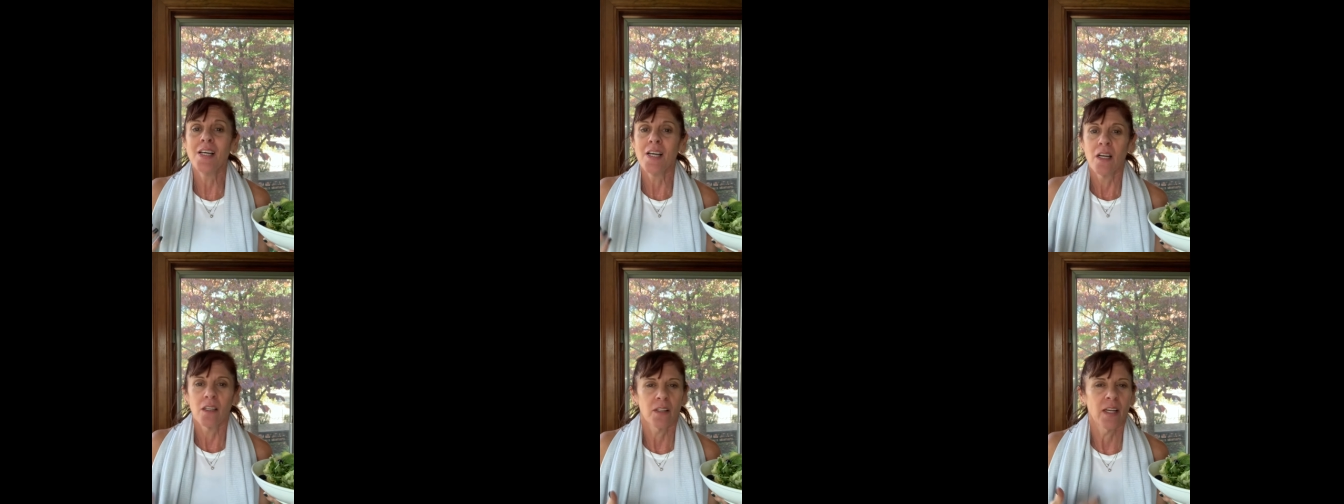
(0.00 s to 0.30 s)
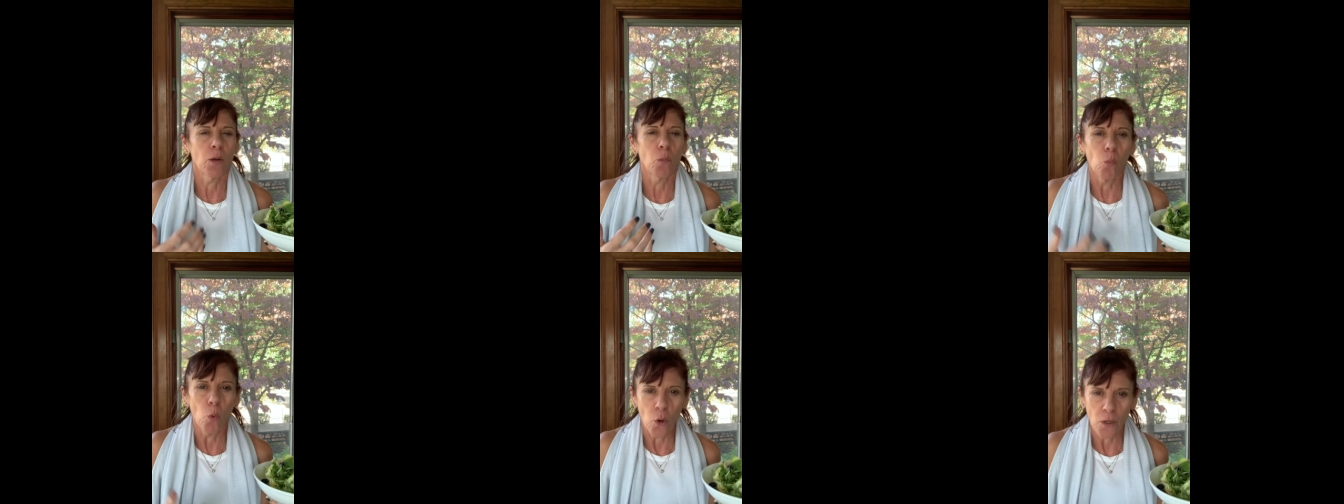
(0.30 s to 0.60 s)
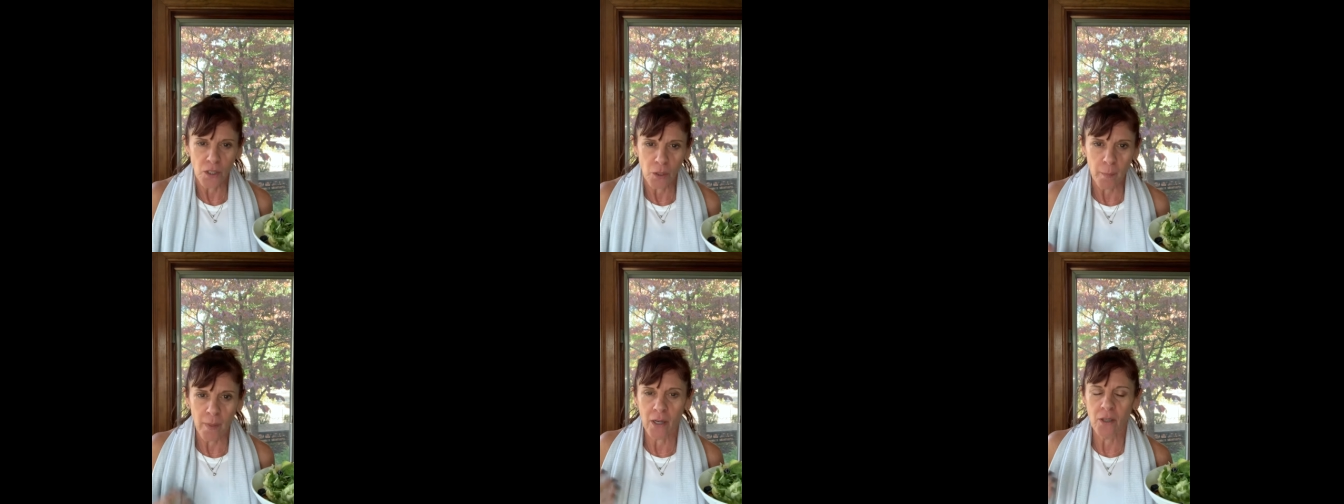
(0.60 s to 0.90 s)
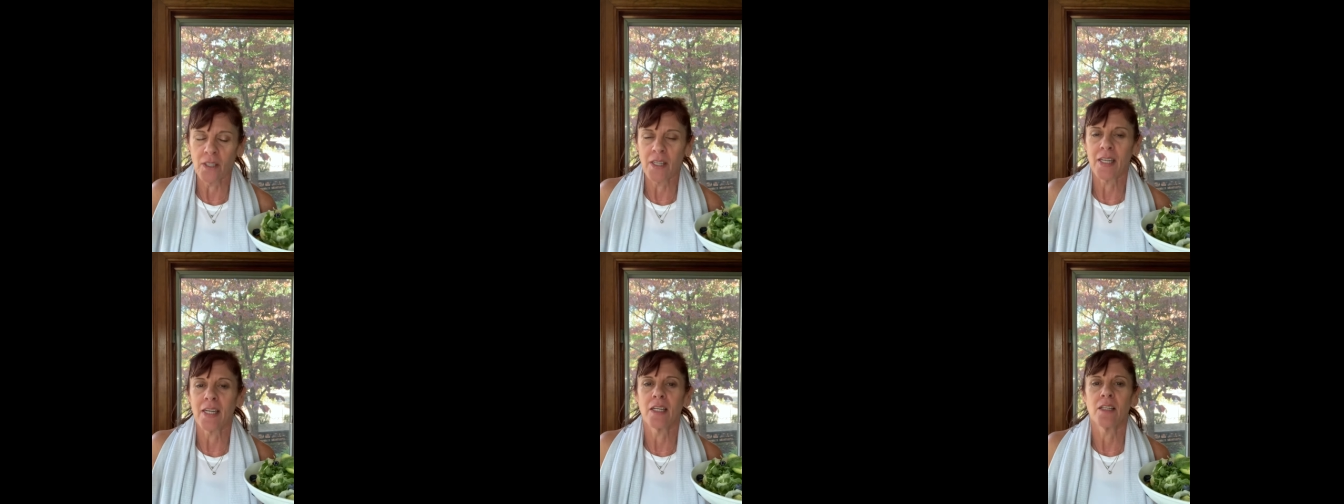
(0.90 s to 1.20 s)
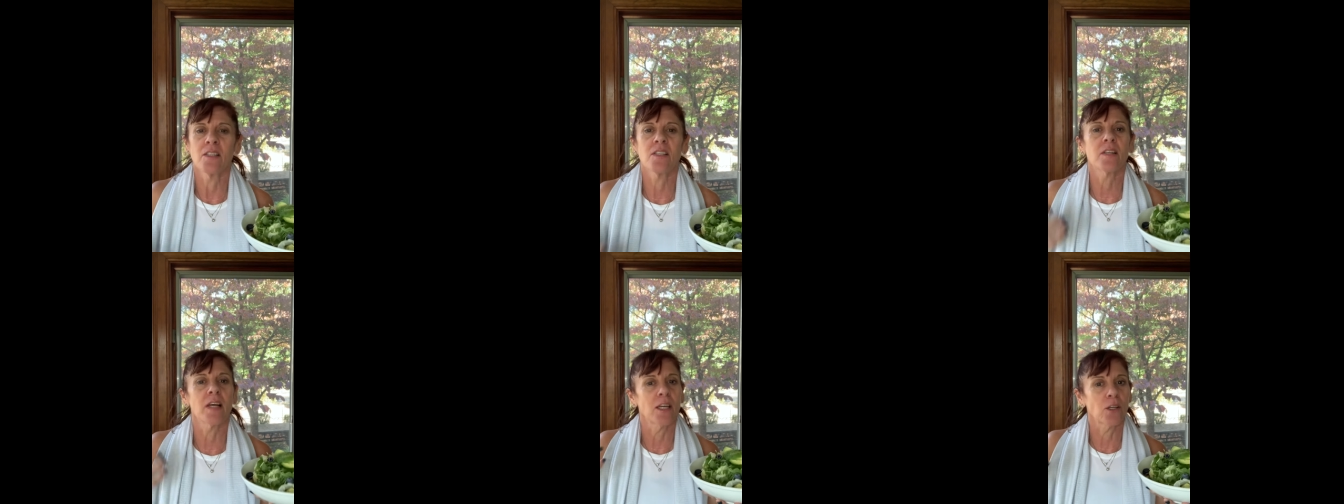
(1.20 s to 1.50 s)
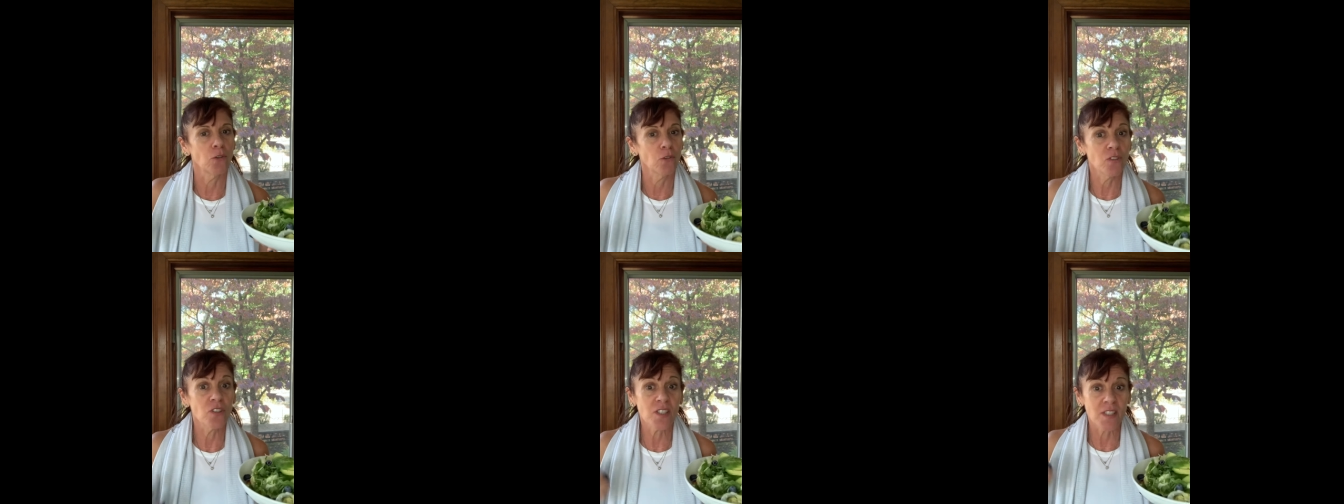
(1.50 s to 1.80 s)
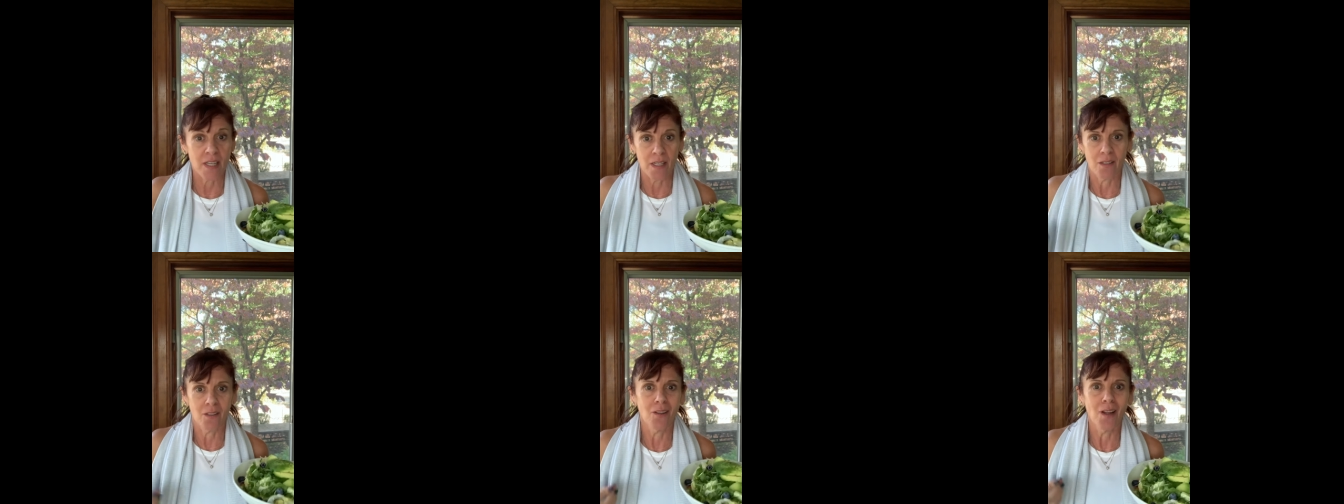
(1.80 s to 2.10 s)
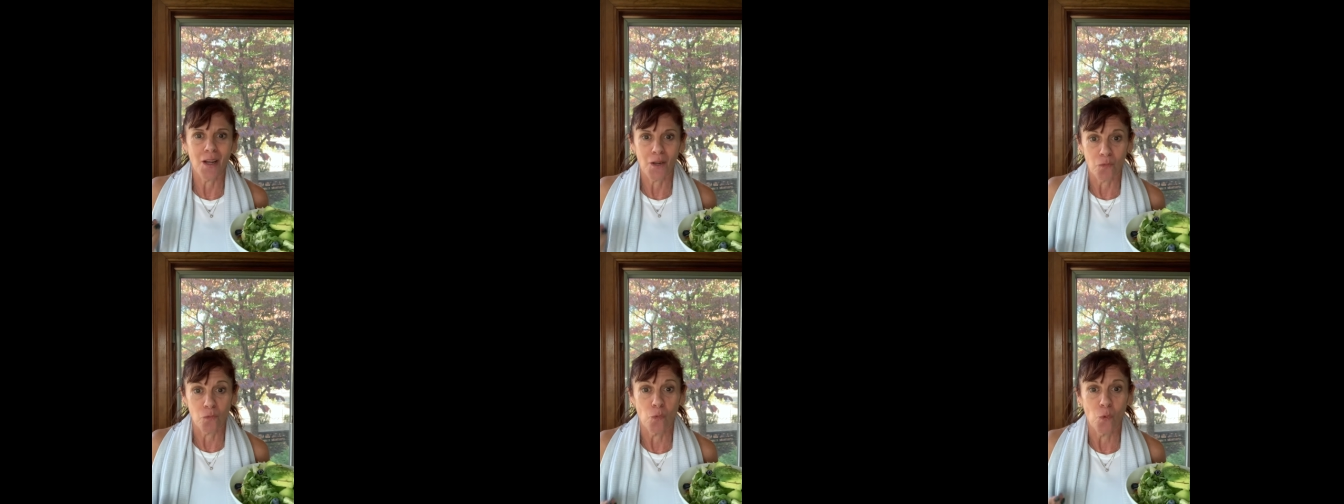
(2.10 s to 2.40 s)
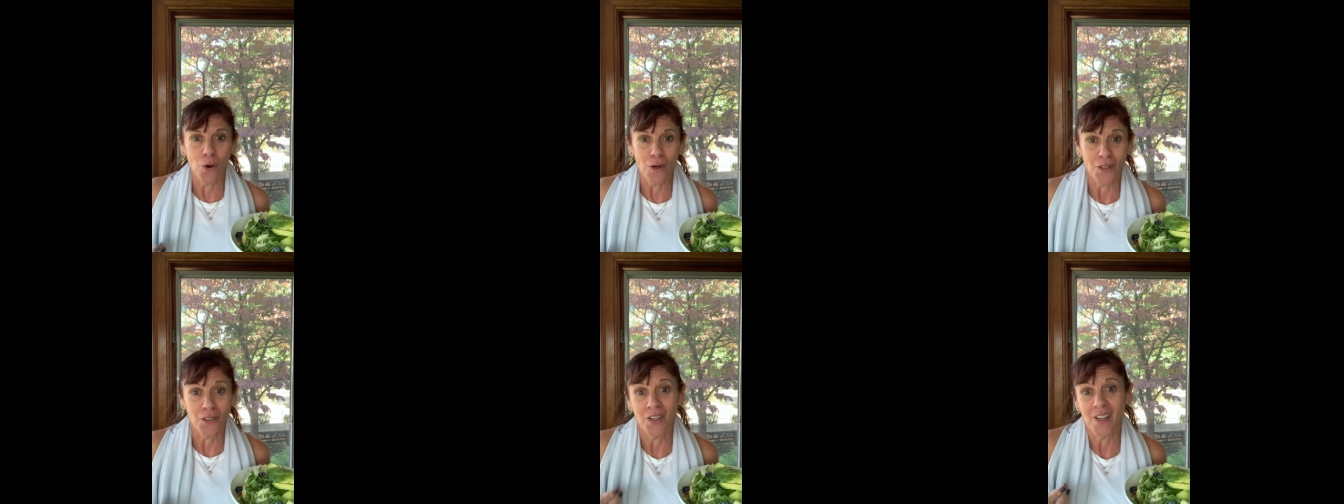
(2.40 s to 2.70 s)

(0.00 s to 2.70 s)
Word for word: like watermelon is, like you just get a lot of water